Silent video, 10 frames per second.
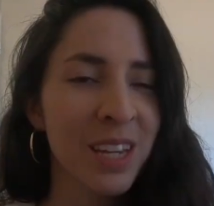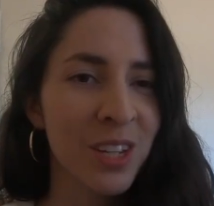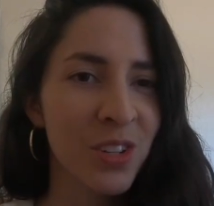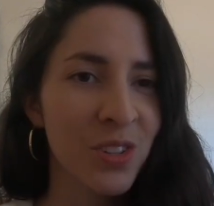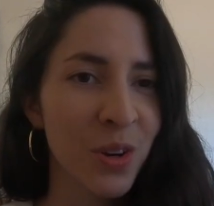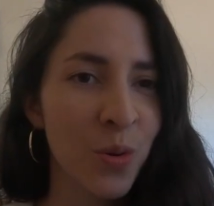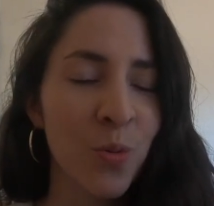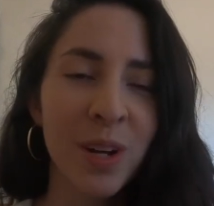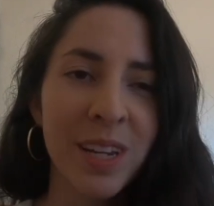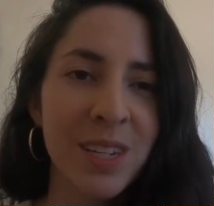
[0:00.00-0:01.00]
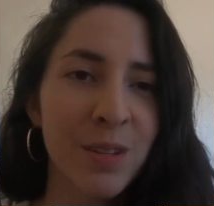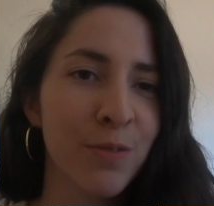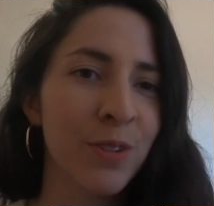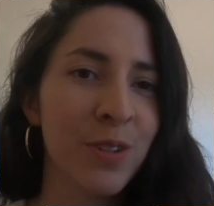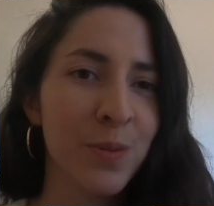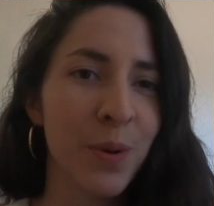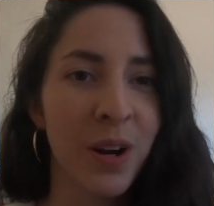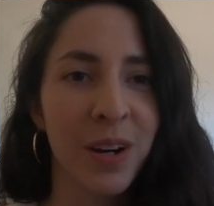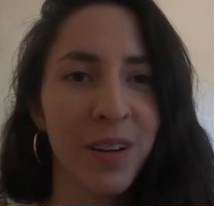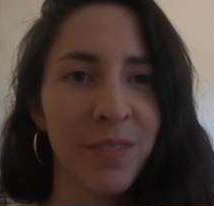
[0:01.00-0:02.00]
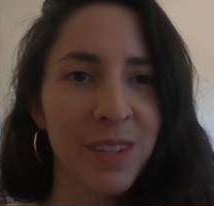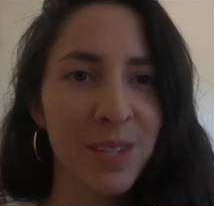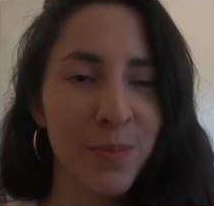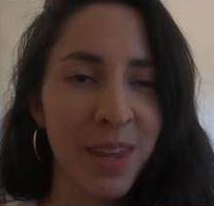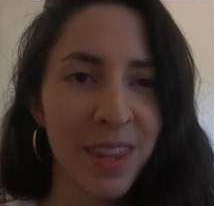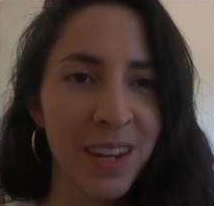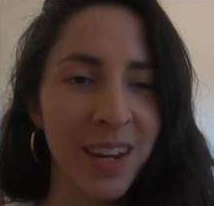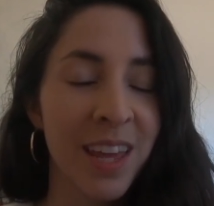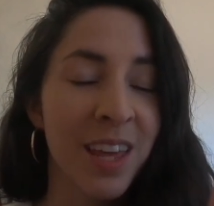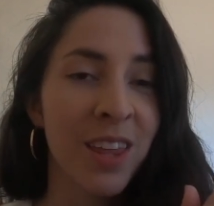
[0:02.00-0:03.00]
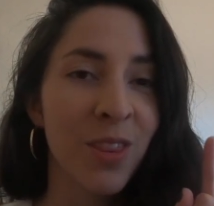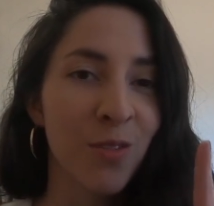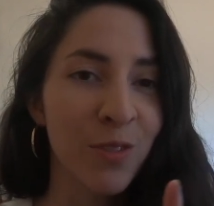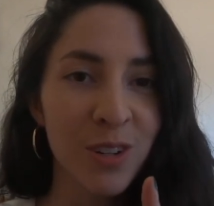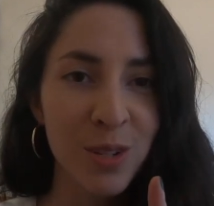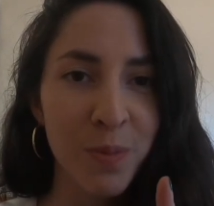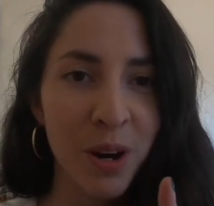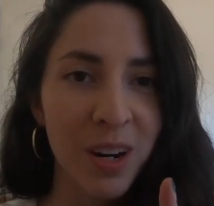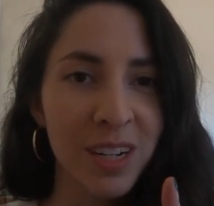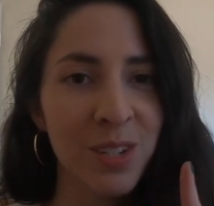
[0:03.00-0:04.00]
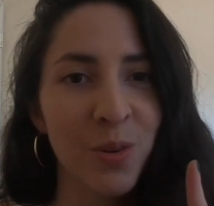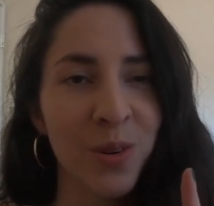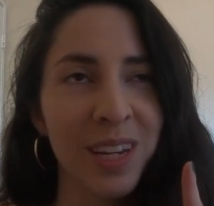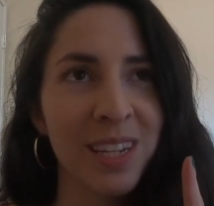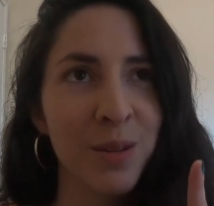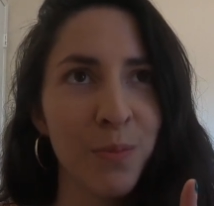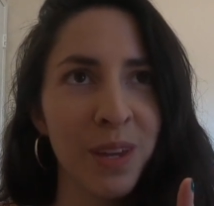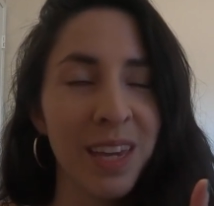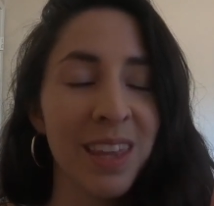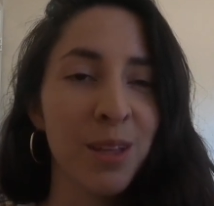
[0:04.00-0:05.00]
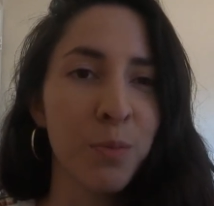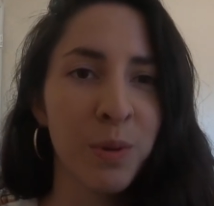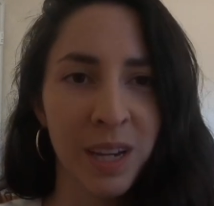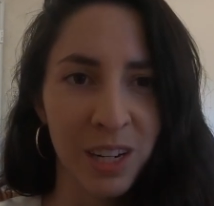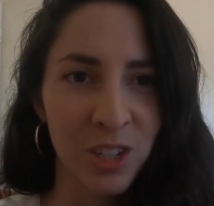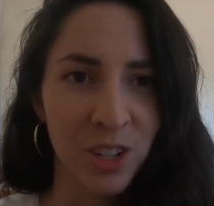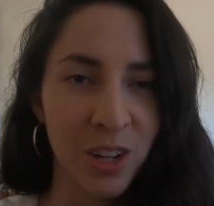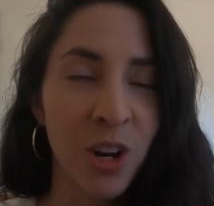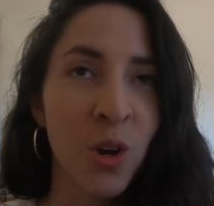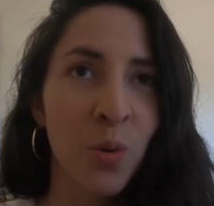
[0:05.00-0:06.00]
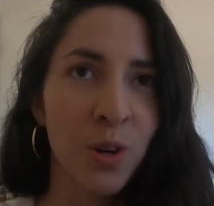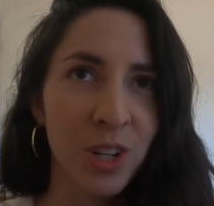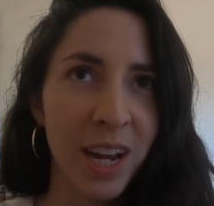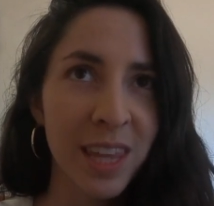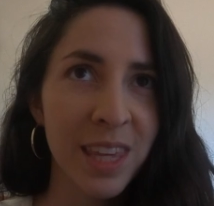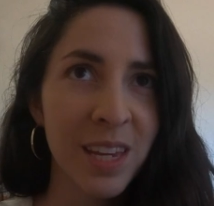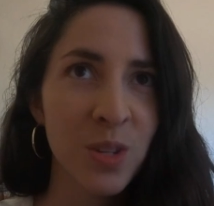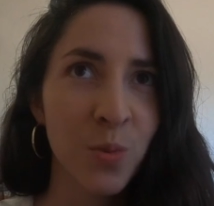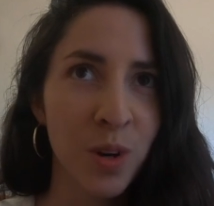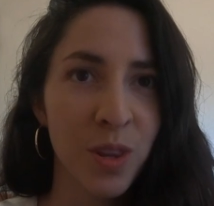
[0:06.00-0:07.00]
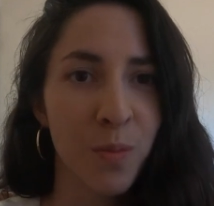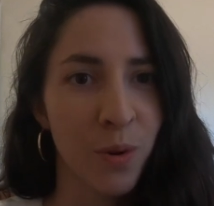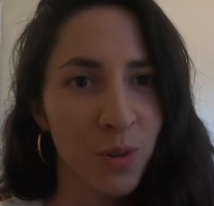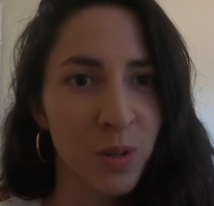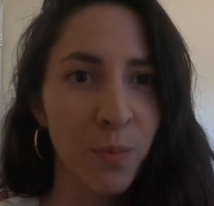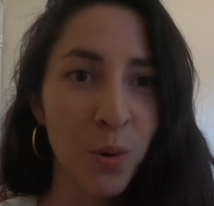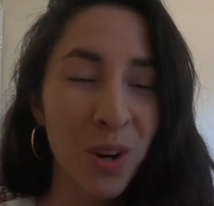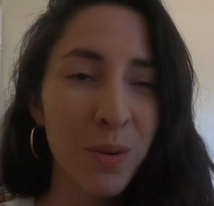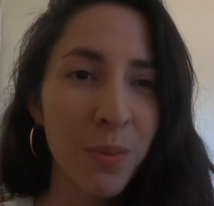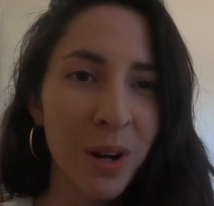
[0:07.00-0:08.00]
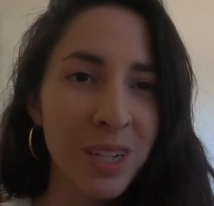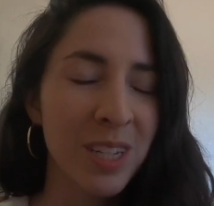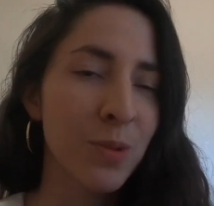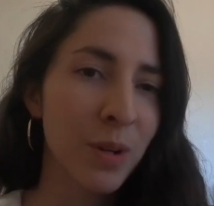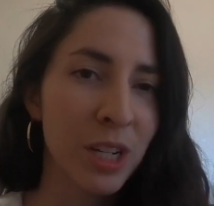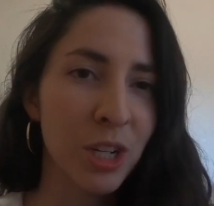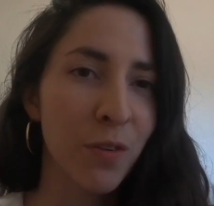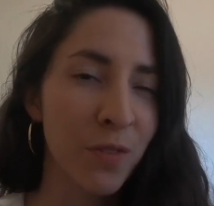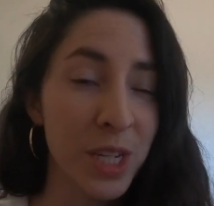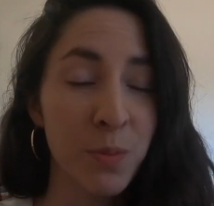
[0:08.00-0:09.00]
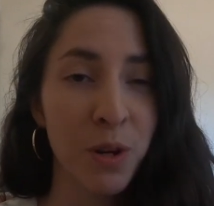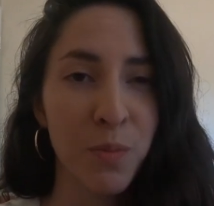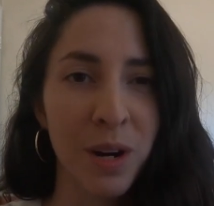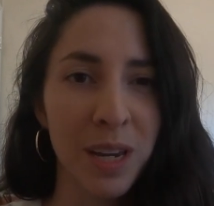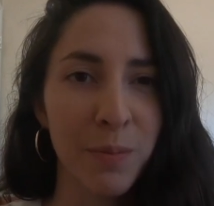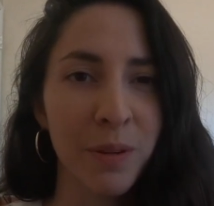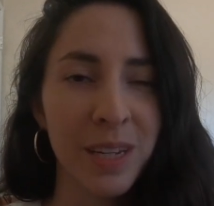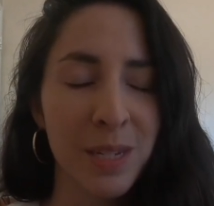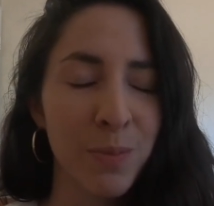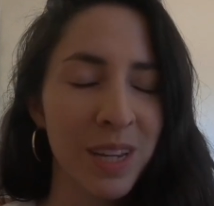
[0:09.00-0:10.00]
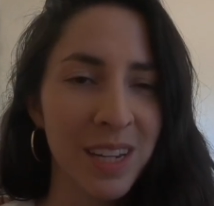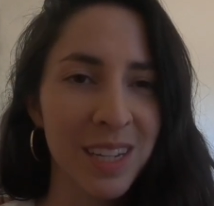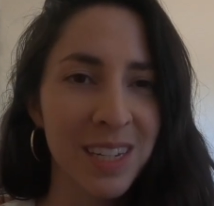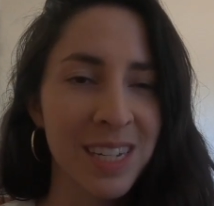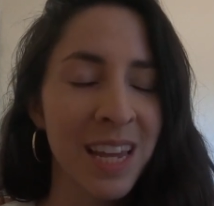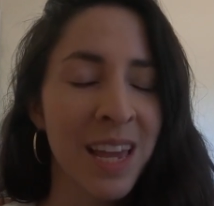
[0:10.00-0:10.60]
So what is the first part of this method? The first part is going to be the picture, which I think is one of the most important parts, especially on Facebook Marketplace, because